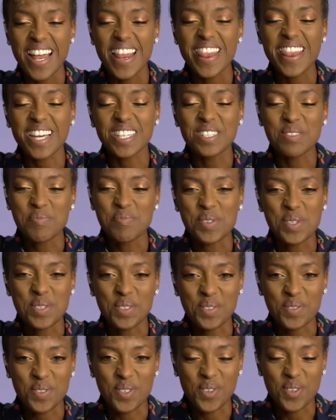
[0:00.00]
That's
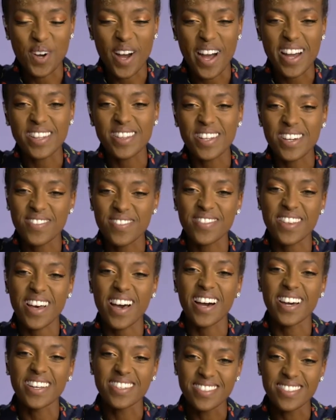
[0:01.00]
beautiful. I love
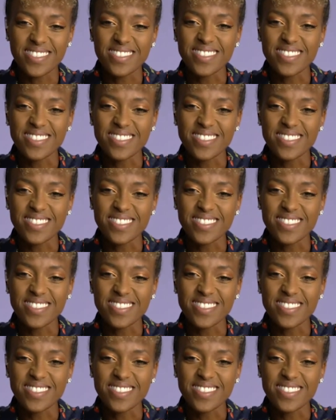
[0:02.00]
that.